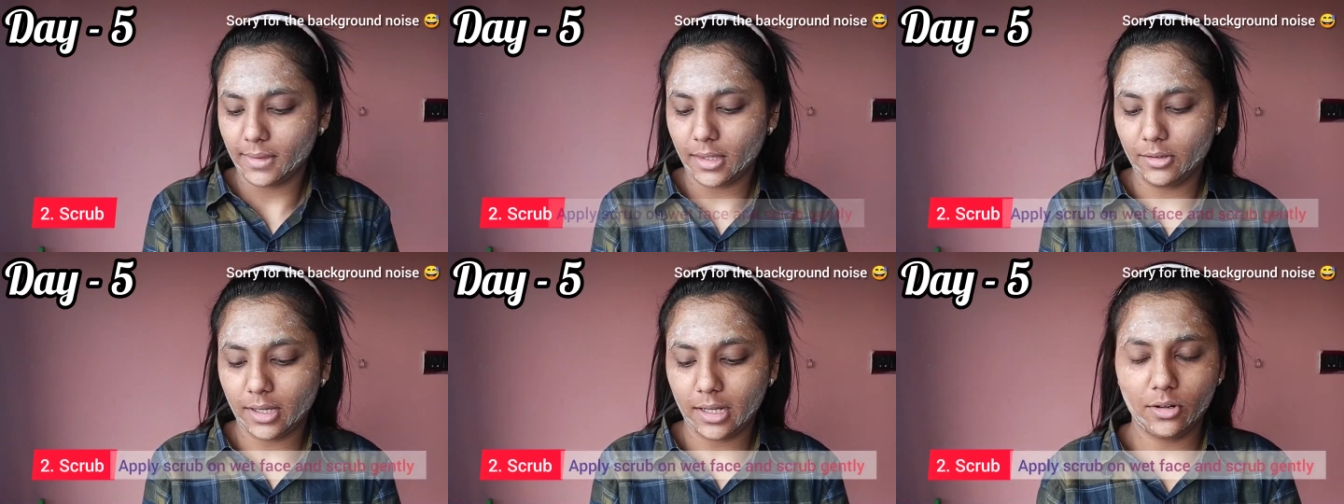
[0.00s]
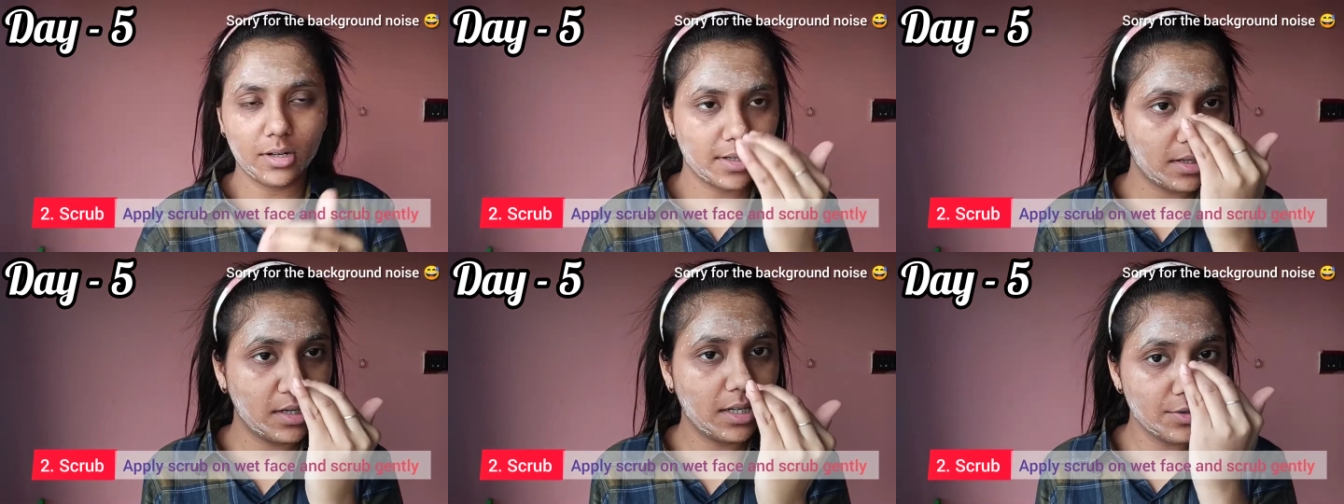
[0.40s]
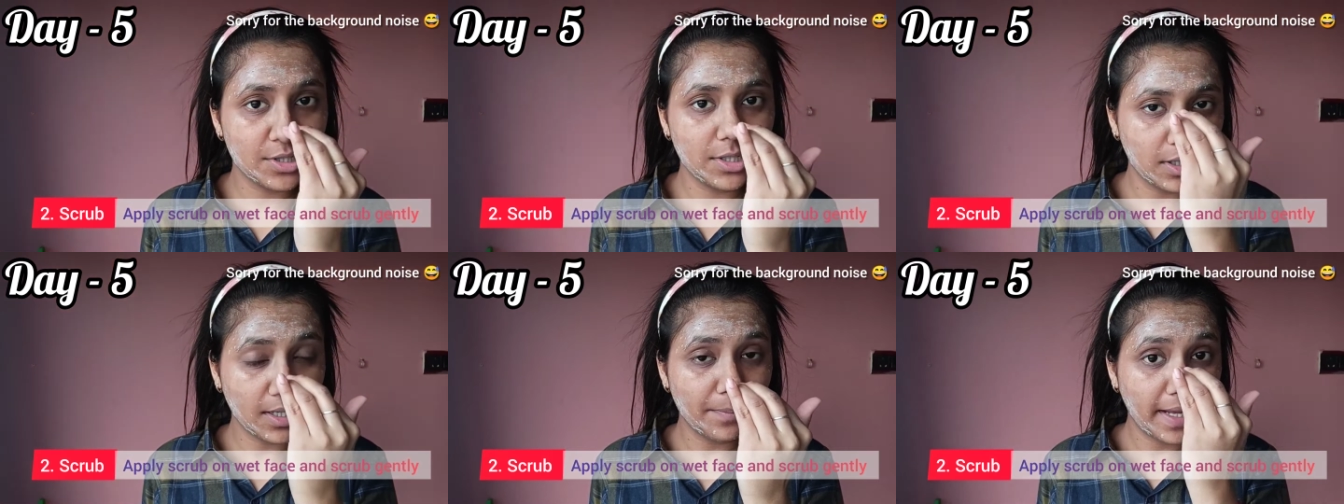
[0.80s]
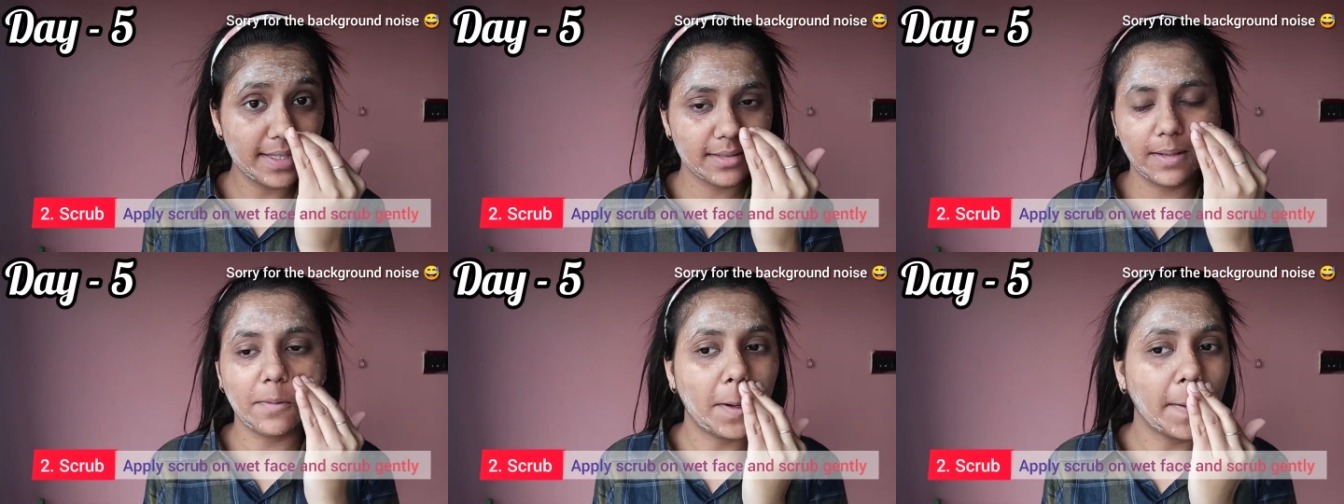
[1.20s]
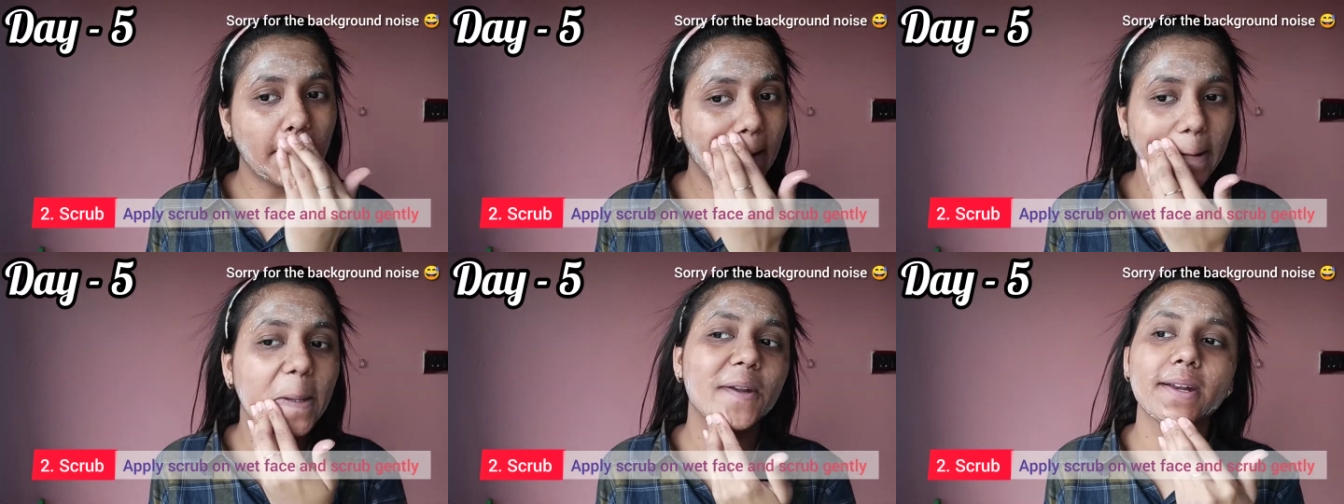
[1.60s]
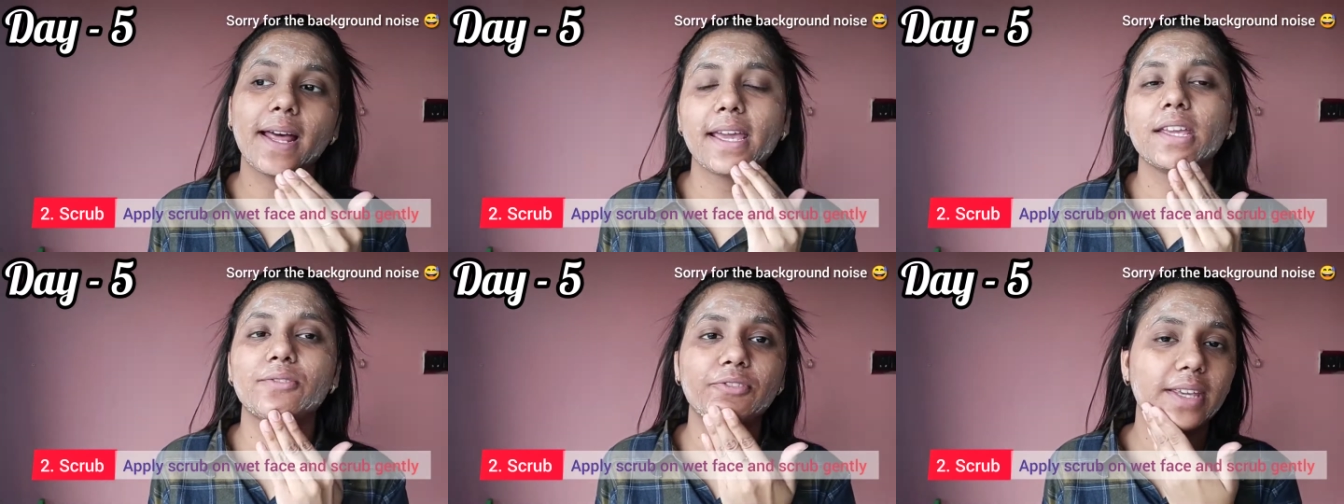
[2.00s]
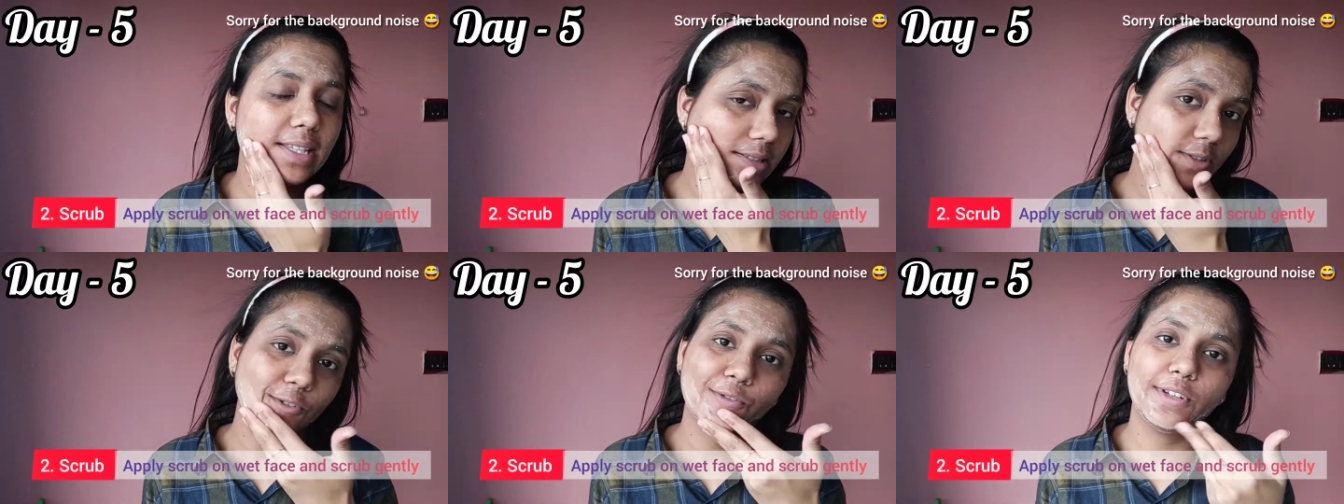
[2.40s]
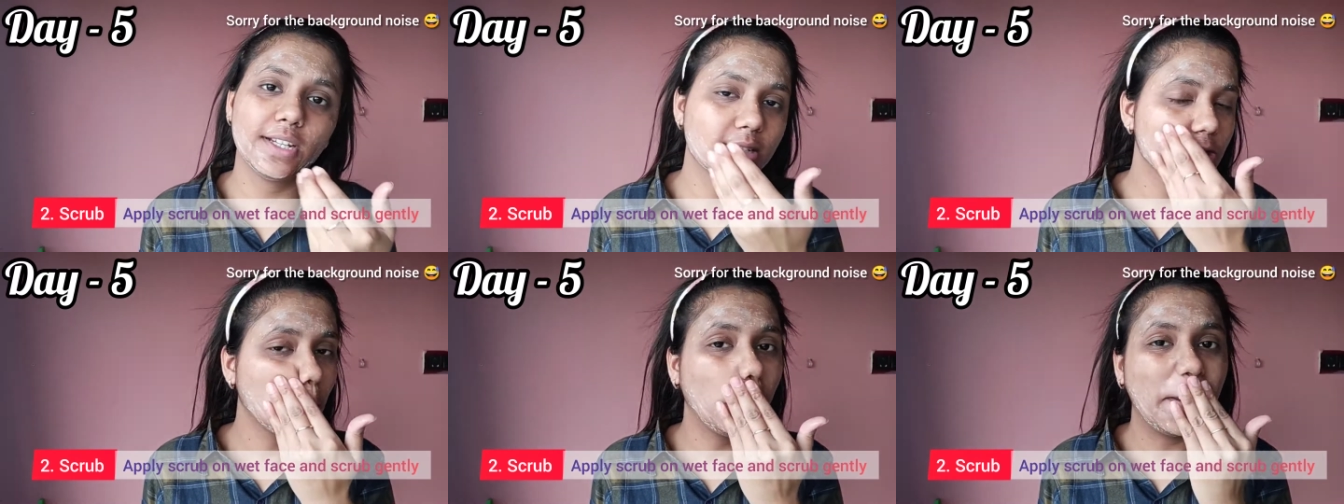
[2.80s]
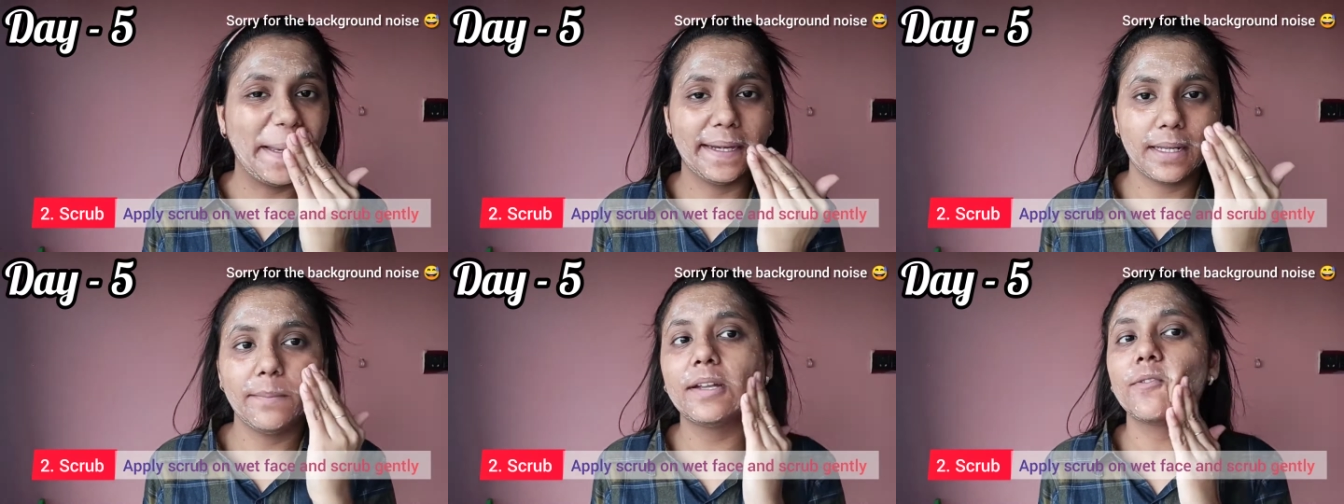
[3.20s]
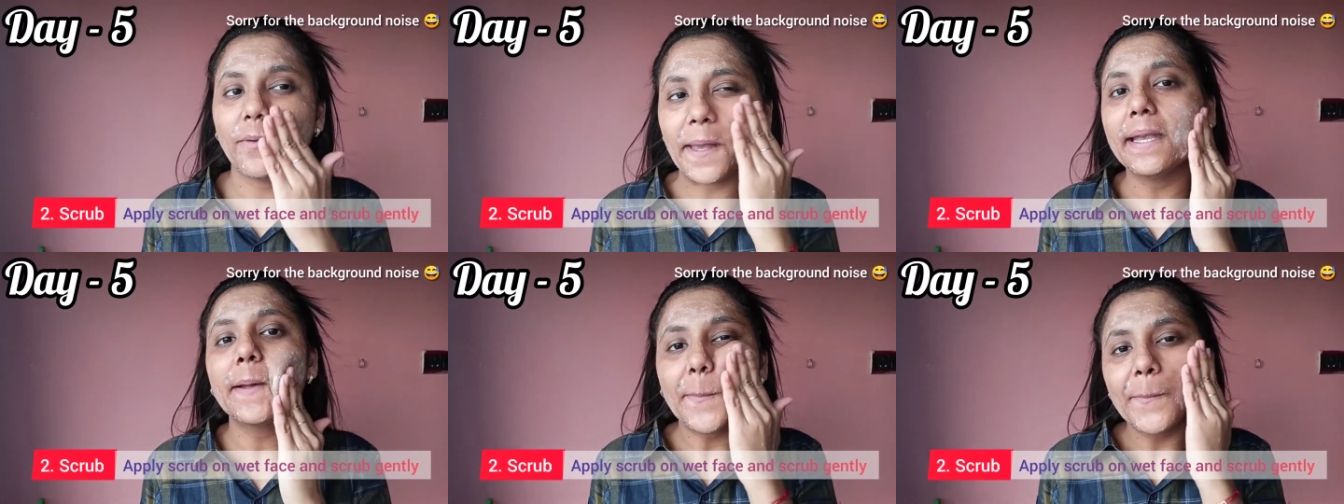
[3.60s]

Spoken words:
You should not apply scrub on a dry face, which should be a little bit wet.